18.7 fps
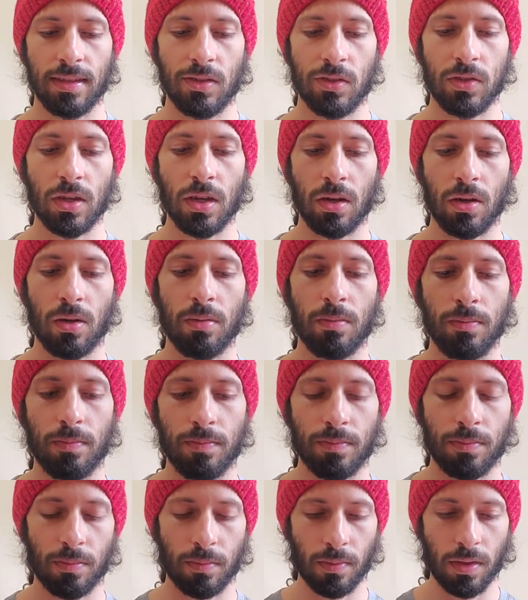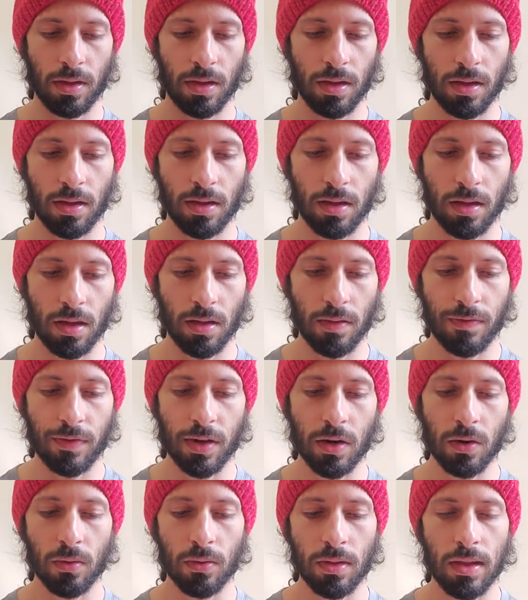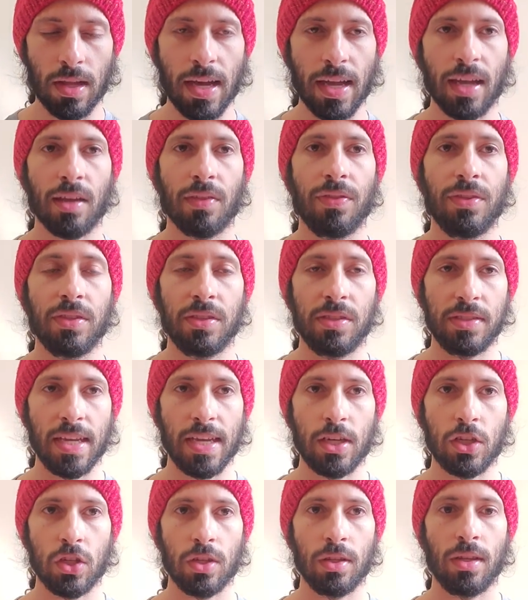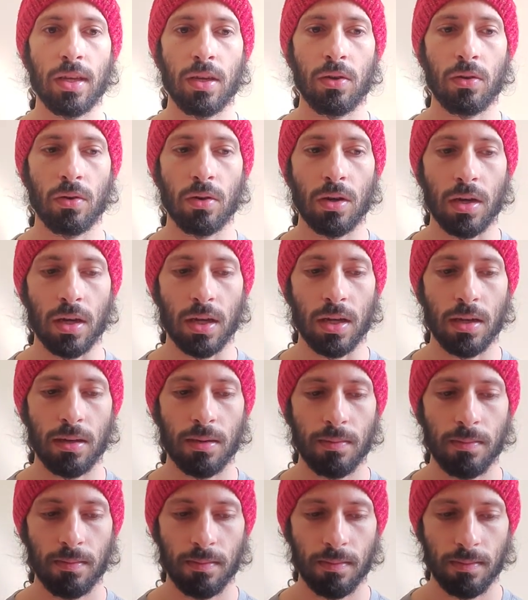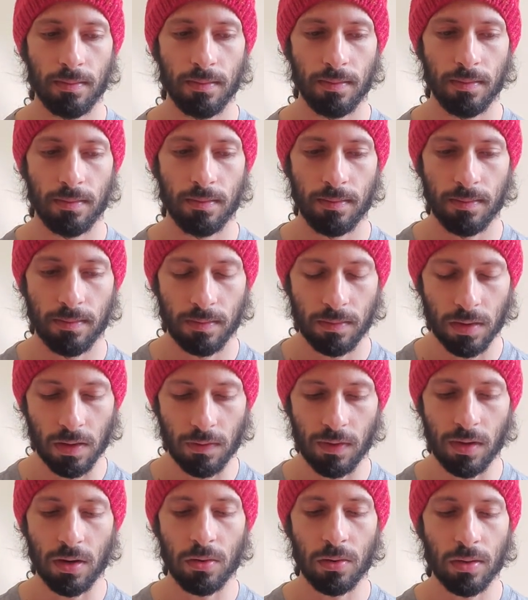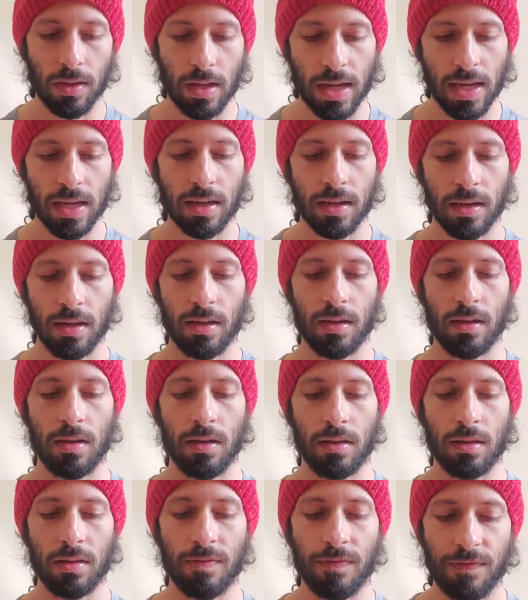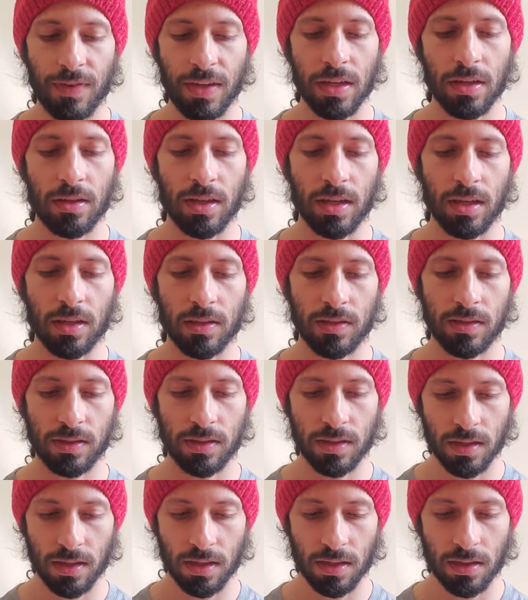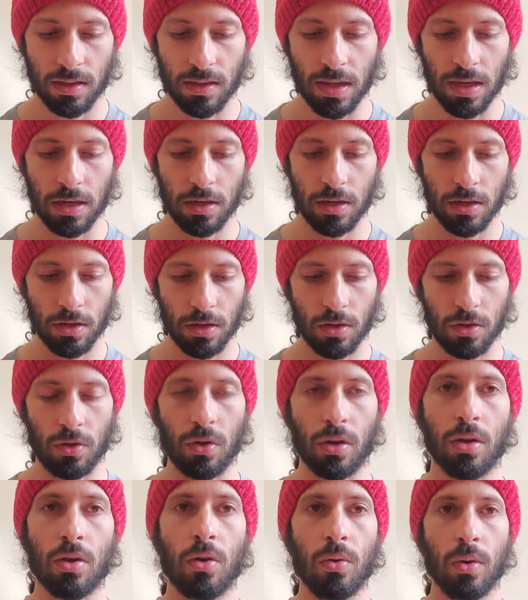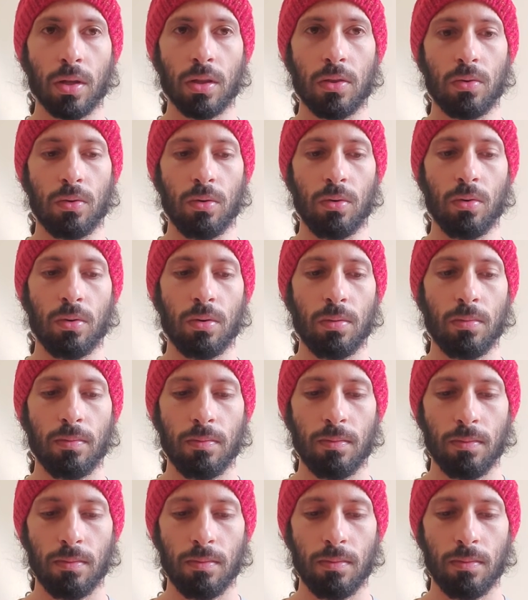So, if you don't like the station that you're on, if you don't like the feelings that you're going through,